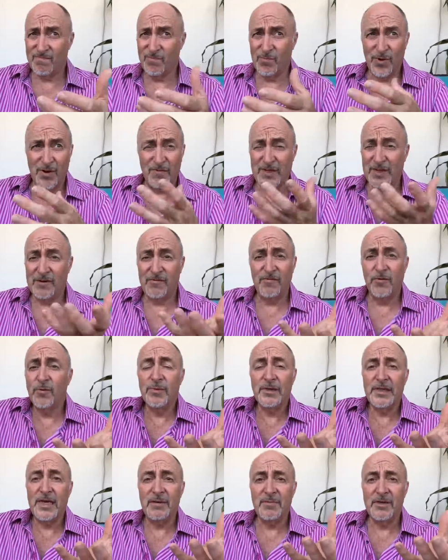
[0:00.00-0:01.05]
whatever the
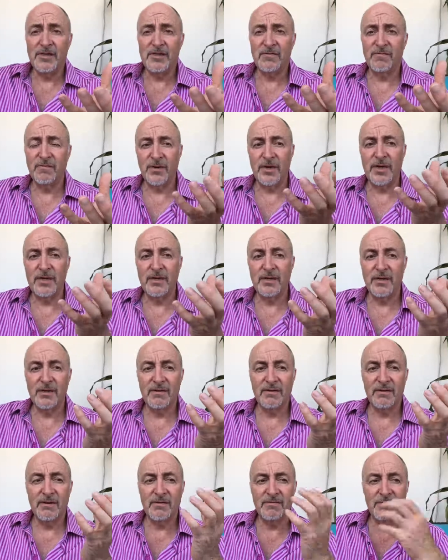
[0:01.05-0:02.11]
formal name is for it,
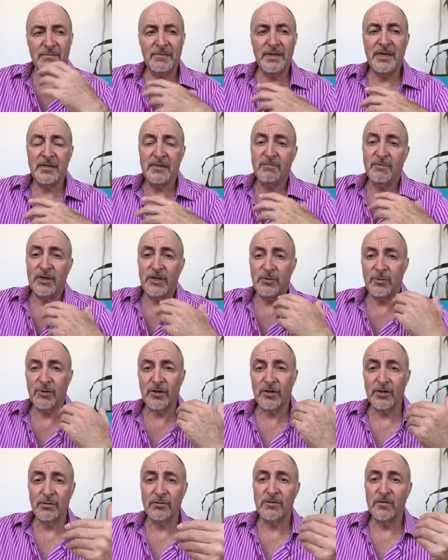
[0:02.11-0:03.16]
for me is a much more
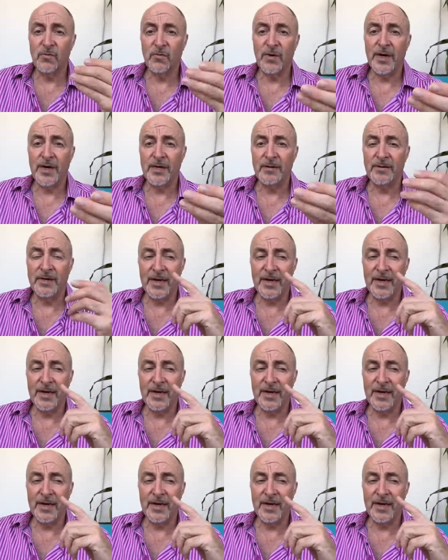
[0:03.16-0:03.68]
conducive way.